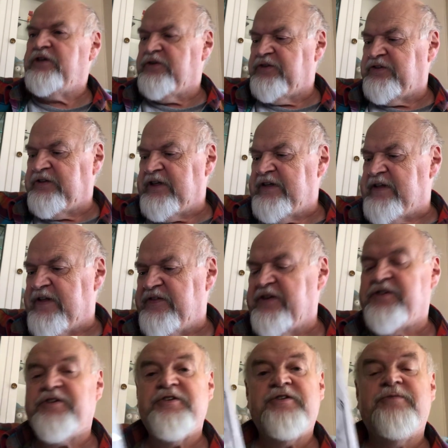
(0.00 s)
you'll see that
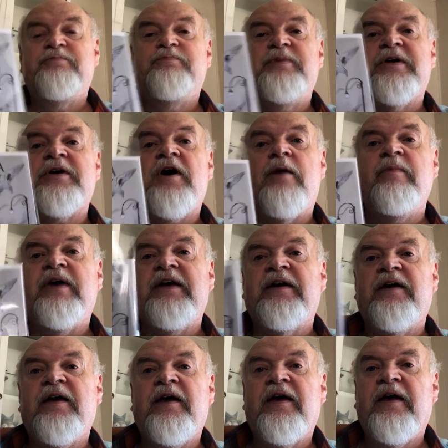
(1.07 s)
this is becoming
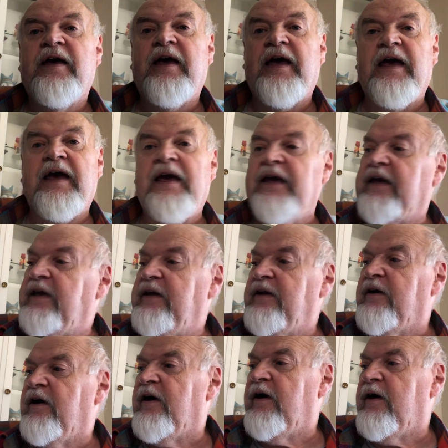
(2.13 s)
a